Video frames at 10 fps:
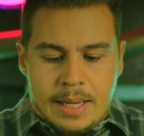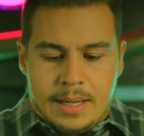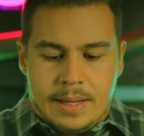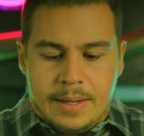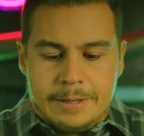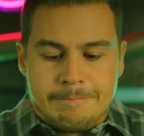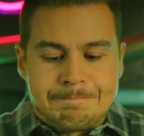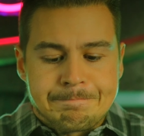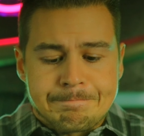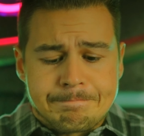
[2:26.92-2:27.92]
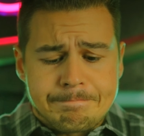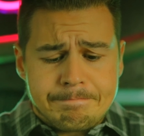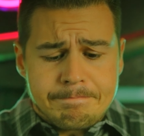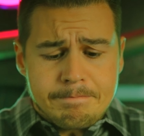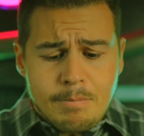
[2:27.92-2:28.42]

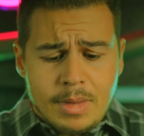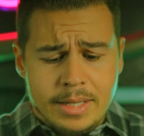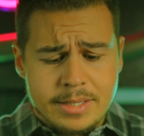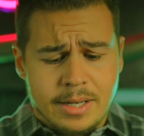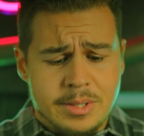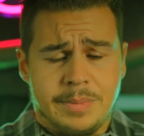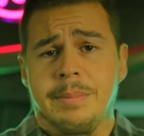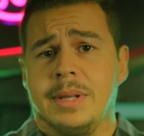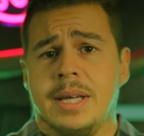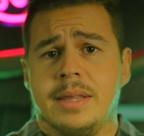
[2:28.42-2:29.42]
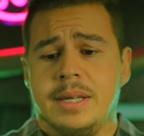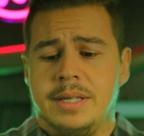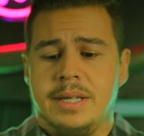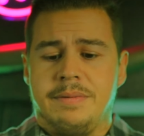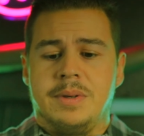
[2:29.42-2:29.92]
And that's awesome. I'm glad that they
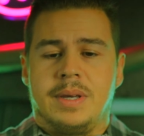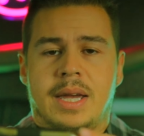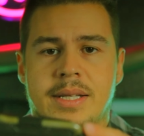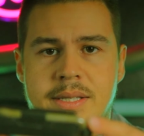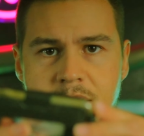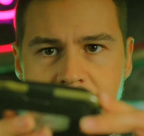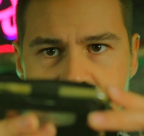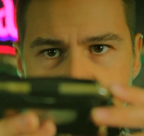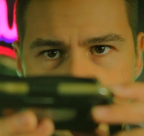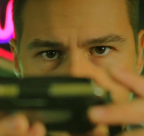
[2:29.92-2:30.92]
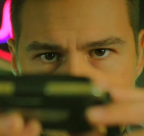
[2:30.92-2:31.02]
did. If you can't tell, I've